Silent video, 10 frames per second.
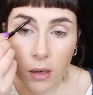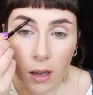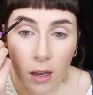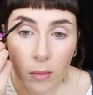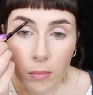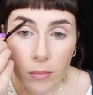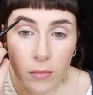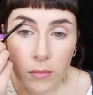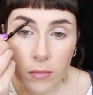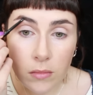um,
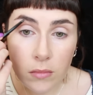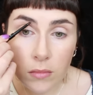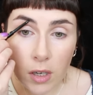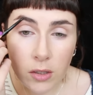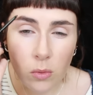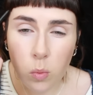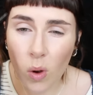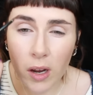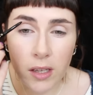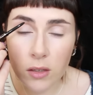I don't know
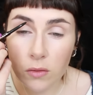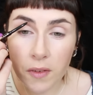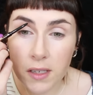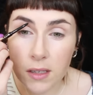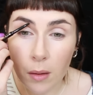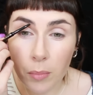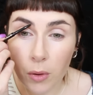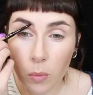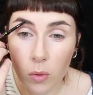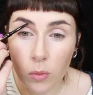why they don't fix that,
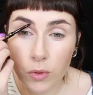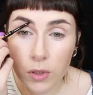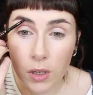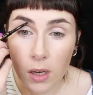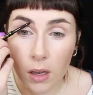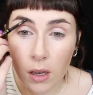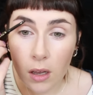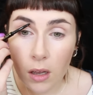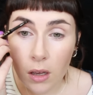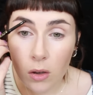but it won't
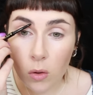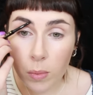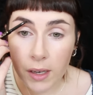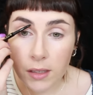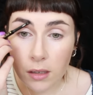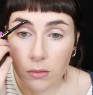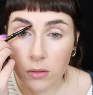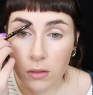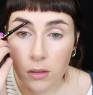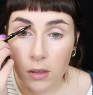go back
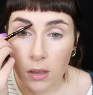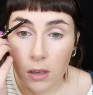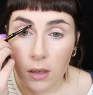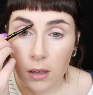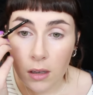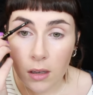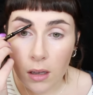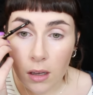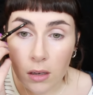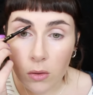down.
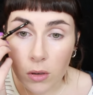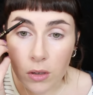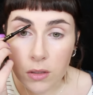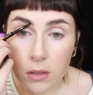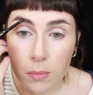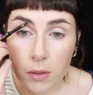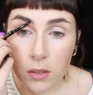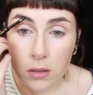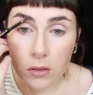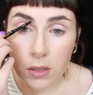Uh, it only goes up, but it
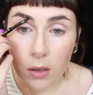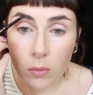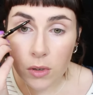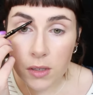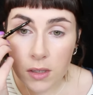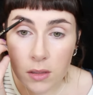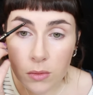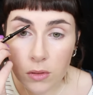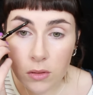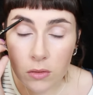doesn't go down, whereas this
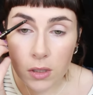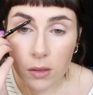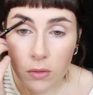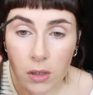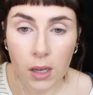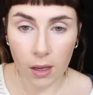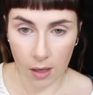one does go down.